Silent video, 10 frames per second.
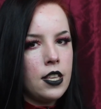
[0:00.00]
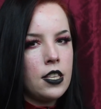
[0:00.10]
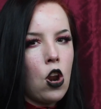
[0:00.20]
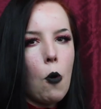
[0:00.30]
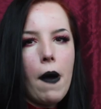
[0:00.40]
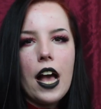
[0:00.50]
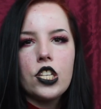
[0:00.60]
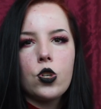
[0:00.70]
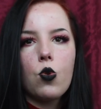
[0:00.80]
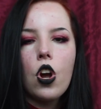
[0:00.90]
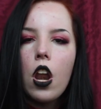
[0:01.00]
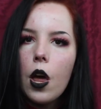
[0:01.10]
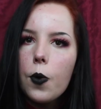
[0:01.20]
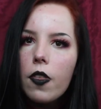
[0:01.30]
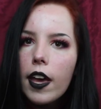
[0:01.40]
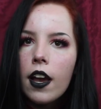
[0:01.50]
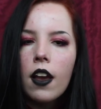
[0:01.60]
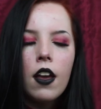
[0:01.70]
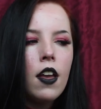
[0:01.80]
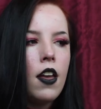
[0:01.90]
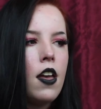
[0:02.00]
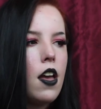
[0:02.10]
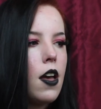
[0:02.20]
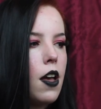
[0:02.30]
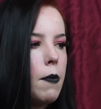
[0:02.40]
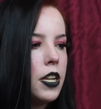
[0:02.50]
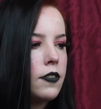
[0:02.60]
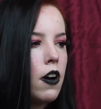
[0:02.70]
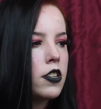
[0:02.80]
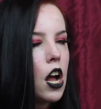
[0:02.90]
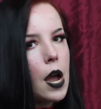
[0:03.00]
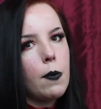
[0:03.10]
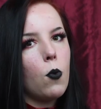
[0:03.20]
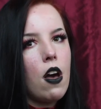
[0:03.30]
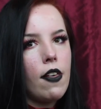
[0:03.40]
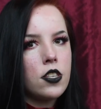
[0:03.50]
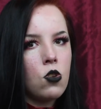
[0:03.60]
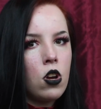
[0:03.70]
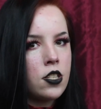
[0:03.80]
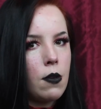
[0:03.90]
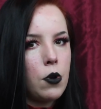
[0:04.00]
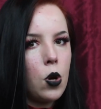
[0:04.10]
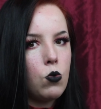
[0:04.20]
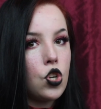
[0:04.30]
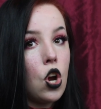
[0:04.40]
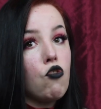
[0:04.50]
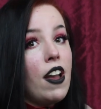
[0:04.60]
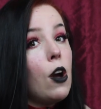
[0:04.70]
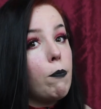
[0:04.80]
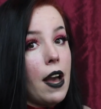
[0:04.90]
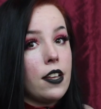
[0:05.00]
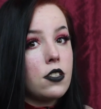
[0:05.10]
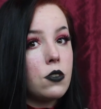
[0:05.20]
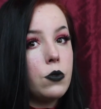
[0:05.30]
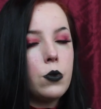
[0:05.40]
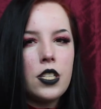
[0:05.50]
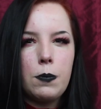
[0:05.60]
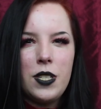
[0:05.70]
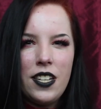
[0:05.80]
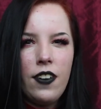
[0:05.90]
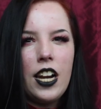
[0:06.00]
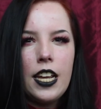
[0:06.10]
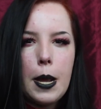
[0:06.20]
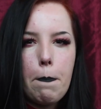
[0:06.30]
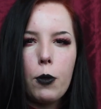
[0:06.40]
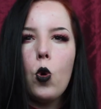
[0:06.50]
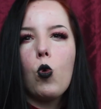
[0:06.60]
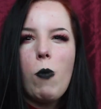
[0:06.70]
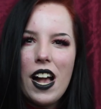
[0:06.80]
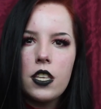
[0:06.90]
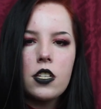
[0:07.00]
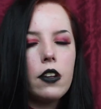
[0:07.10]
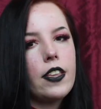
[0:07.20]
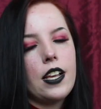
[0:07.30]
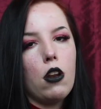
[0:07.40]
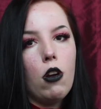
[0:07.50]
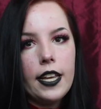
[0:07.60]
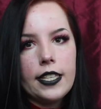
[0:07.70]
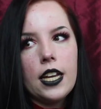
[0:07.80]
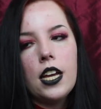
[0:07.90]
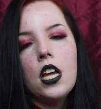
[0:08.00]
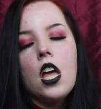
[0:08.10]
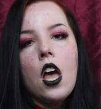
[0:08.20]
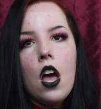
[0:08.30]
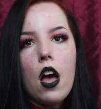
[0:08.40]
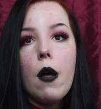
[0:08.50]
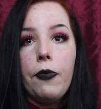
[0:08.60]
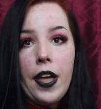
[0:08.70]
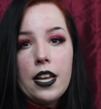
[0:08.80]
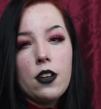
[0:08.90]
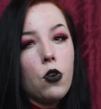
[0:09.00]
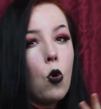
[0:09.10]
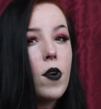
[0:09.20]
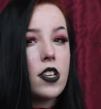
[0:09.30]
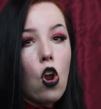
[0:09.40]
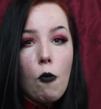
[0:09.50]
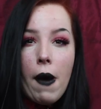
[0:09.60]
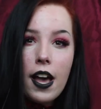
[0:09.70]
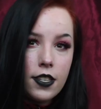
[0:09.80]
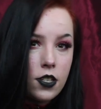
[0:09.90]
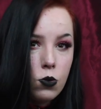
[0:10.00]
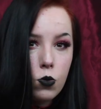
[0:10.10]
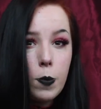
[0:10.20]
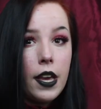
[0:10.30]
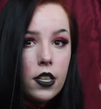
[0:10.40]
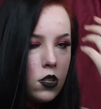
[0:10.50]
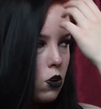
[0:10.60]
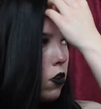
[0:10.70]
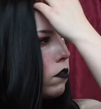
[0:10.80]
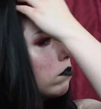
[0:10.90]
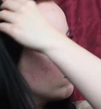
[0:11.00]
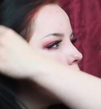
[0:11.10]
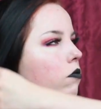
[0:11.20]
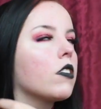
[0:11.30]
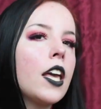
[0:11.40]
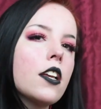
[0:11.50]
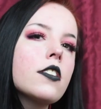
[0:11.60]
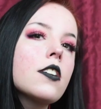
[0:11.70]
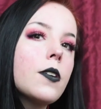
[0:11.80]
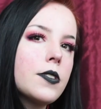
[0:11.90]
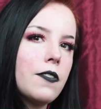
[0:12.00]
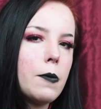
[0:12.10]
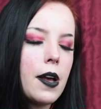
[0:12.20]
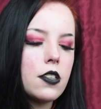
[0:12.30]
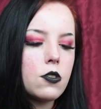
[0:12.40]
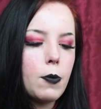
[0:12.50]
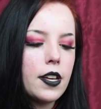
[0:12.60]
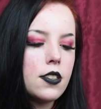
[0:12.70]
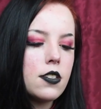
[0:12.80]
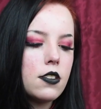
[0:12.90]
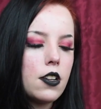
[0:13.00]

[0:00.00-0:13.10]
There's a lot of pastel clothing. And as far as I'm aware, there's not a subculture around pastels specifically called pastel. And there's like Lolita, that incorporates a lot of pastels, but it's not exclusively pastel based.